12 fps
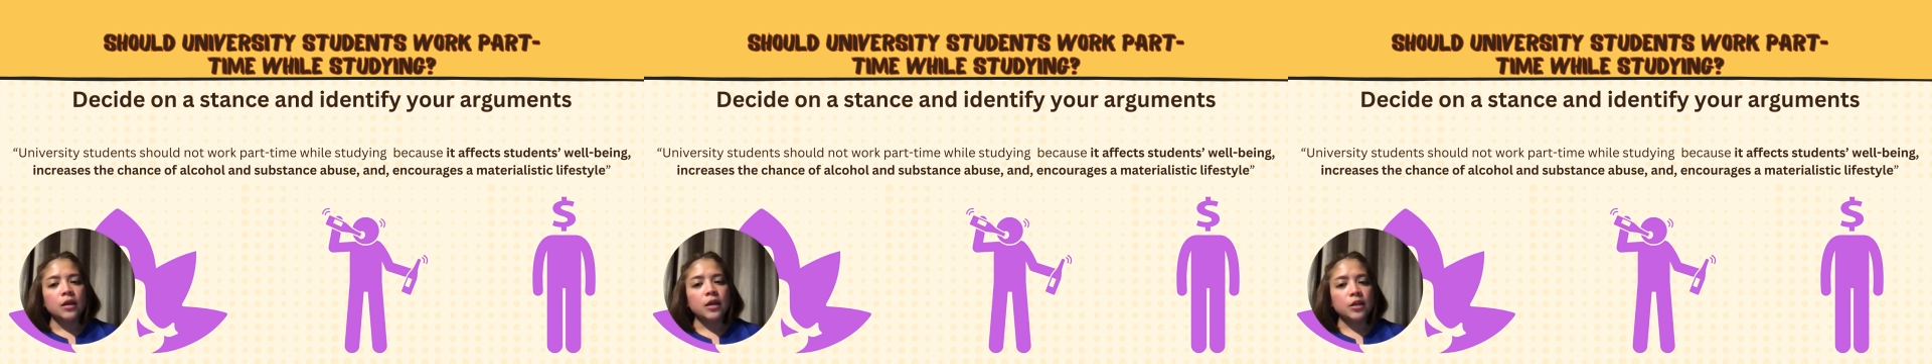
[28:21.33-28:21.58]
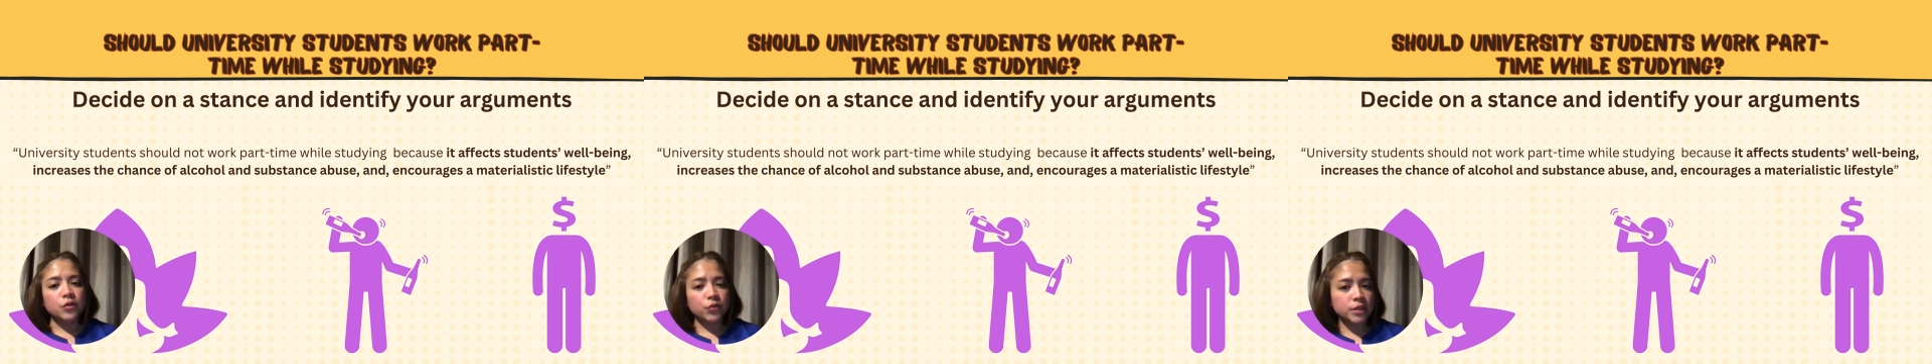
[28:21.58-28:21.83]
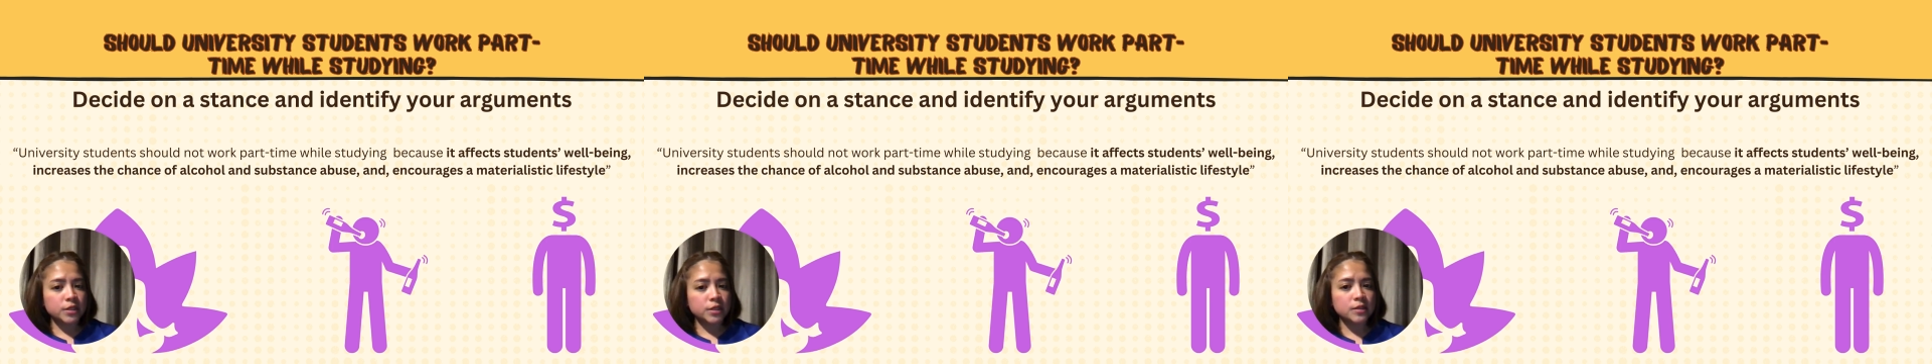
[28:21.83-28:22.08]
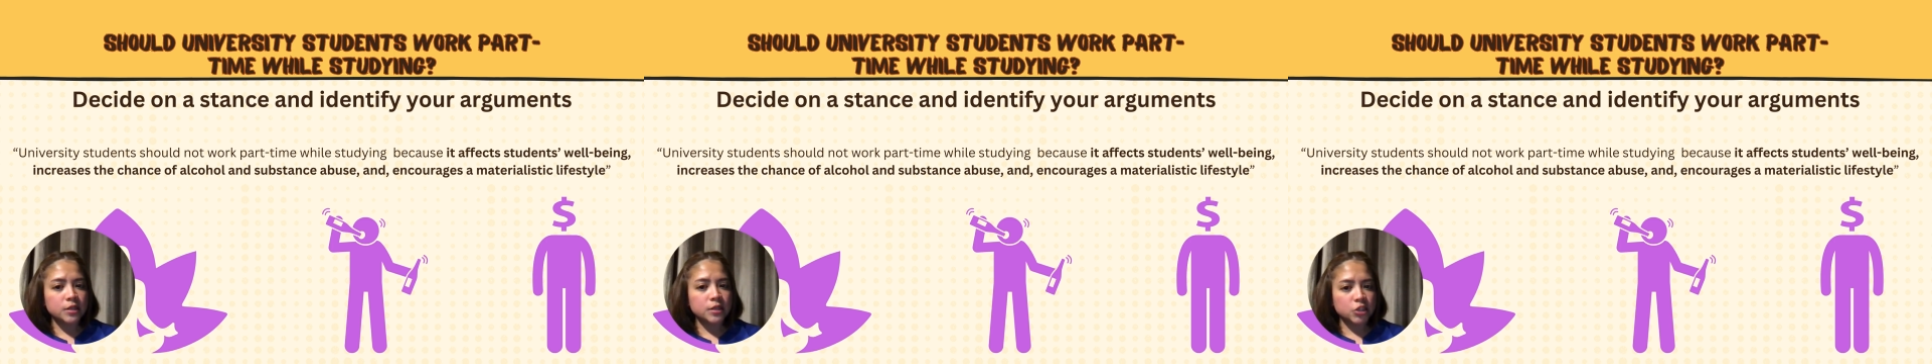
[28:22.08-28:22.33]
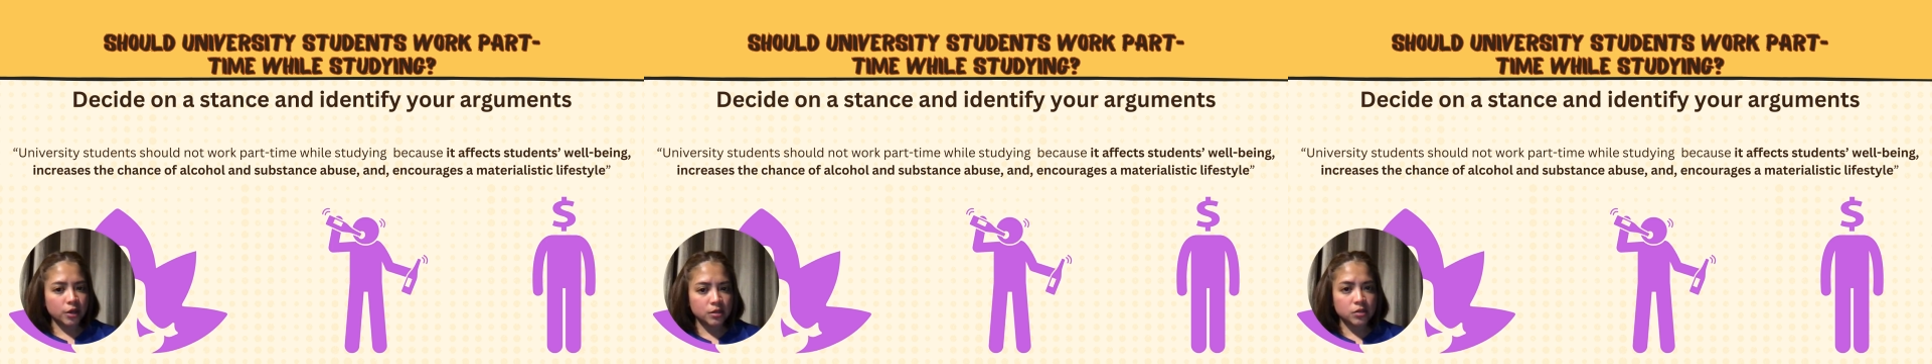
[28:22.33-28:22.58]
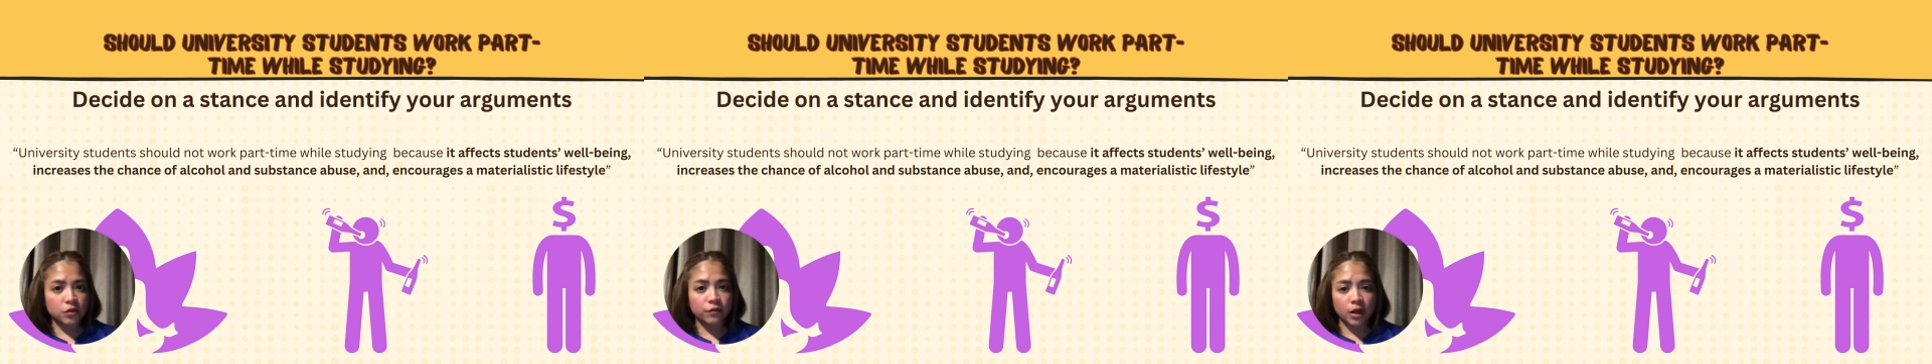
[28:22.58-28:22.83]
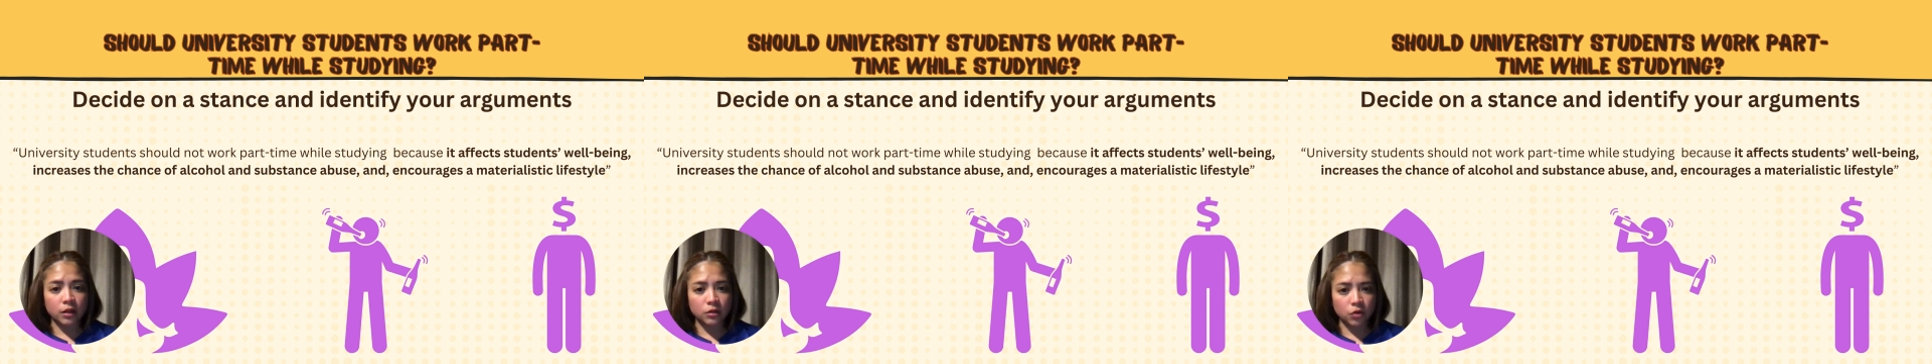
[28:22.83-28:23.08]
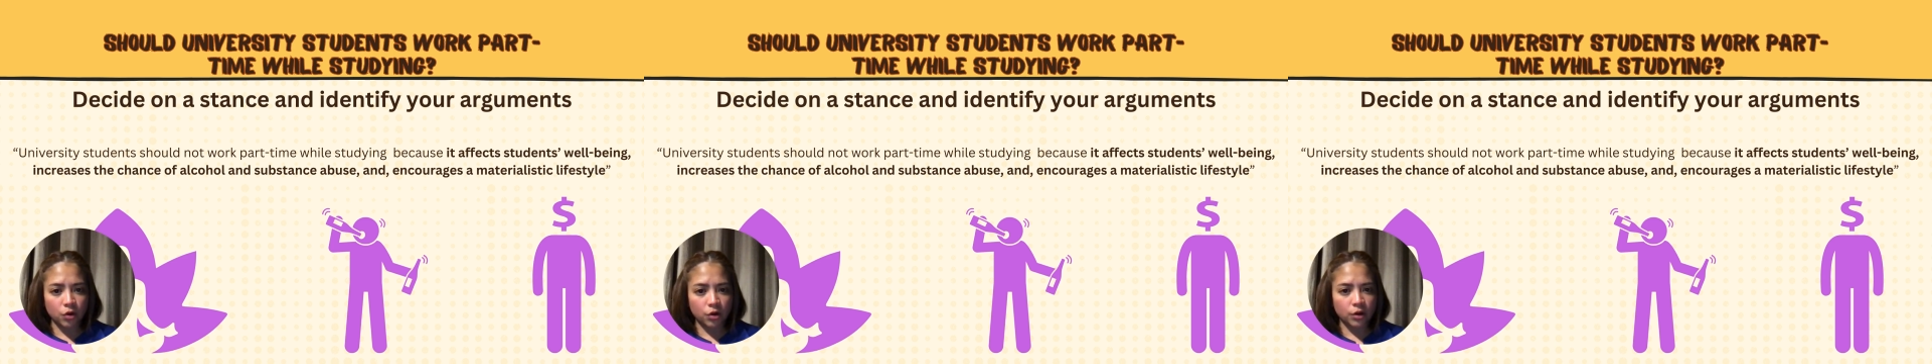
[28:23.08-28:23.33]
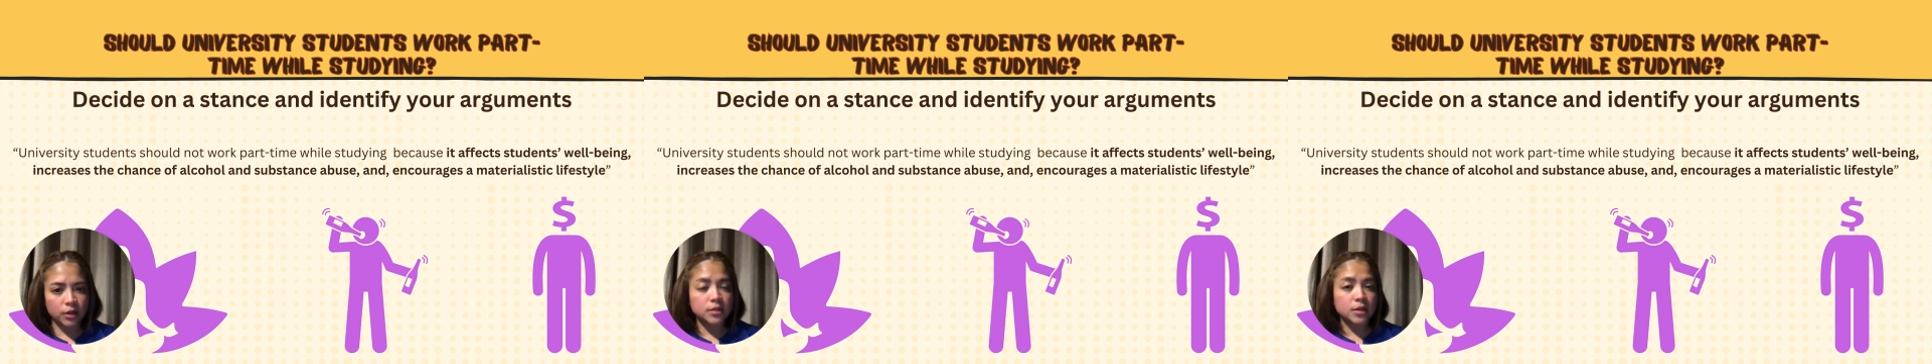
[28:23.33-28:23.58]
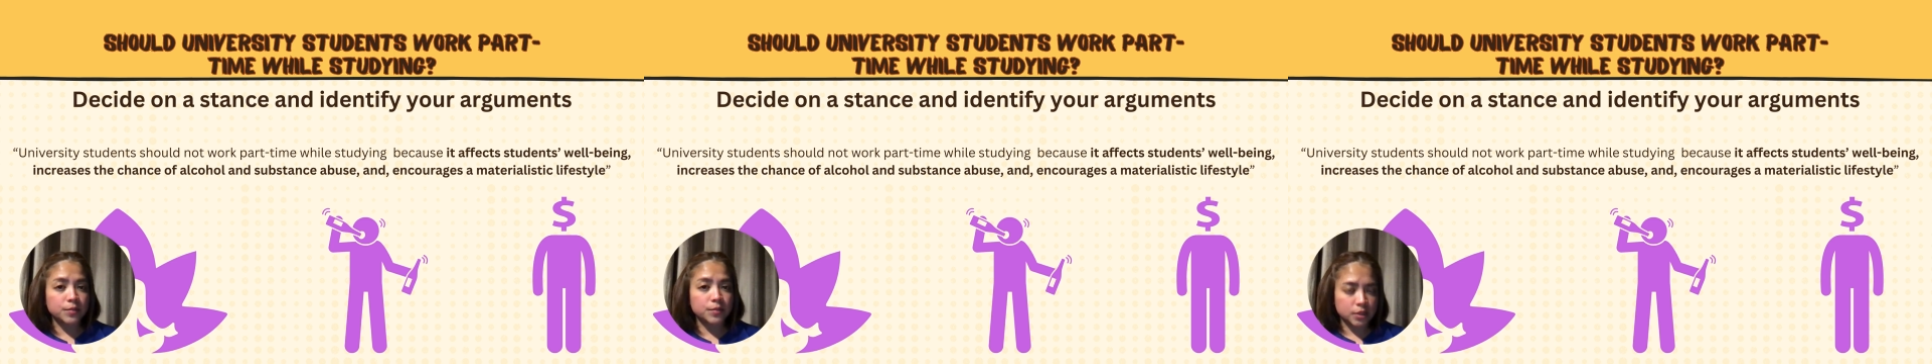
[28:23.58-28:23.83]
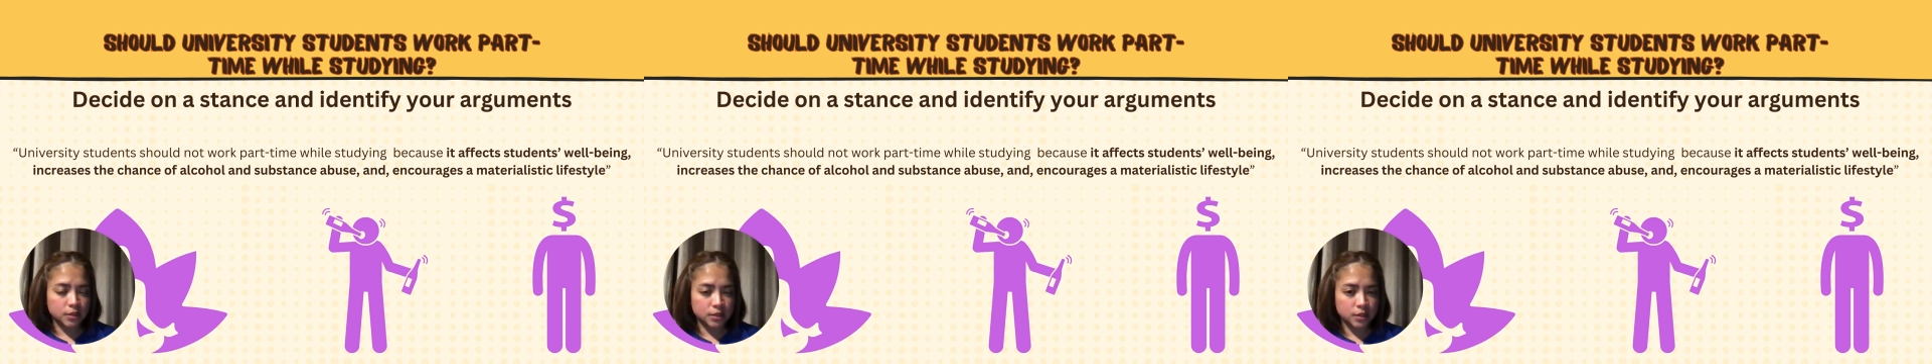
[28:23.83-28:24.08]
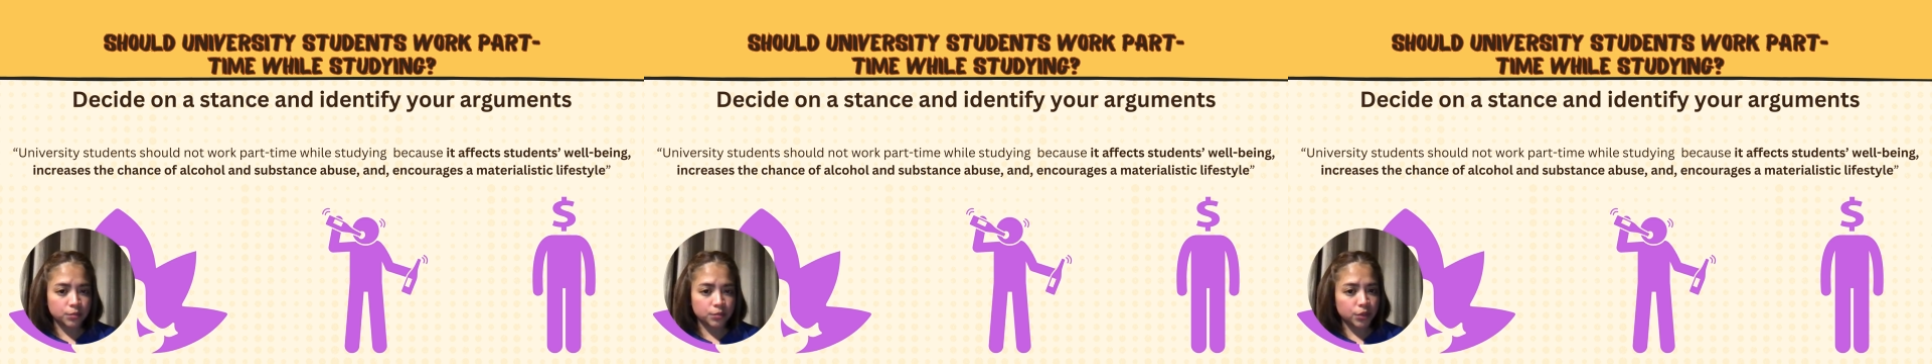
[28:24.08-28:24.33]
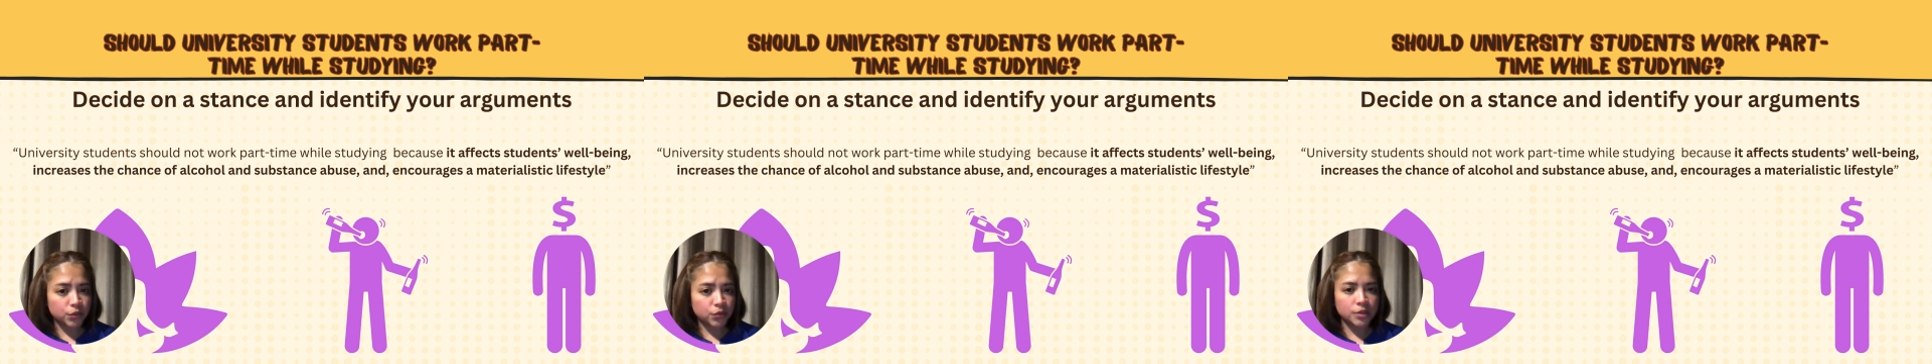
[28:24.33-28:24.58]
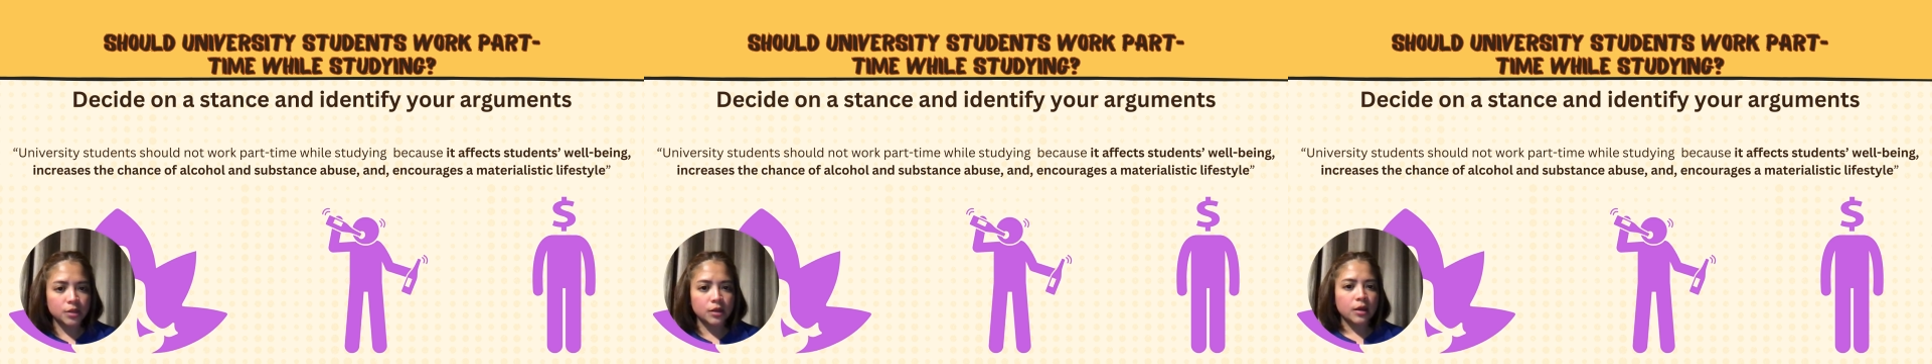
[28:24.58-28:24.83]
increases the chance of alcohol and substance abuse,